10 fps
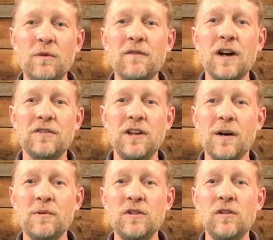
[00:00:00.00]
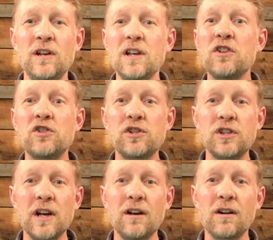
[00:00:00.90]
We've got the opportunity to
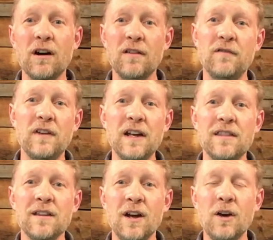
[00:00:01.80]
share our faith.